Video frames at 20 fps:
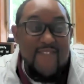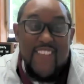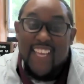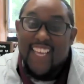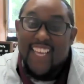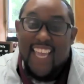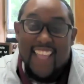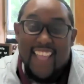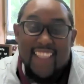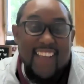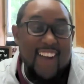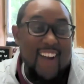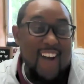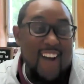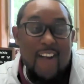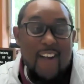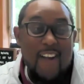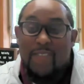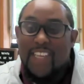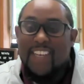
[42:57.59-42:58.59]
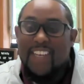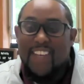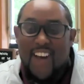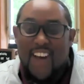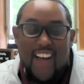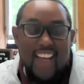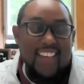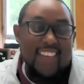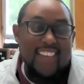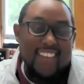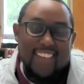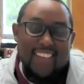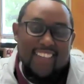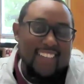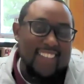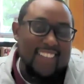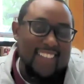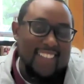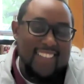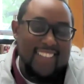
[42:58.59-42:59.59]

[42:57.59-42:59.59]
big can the car be, Don?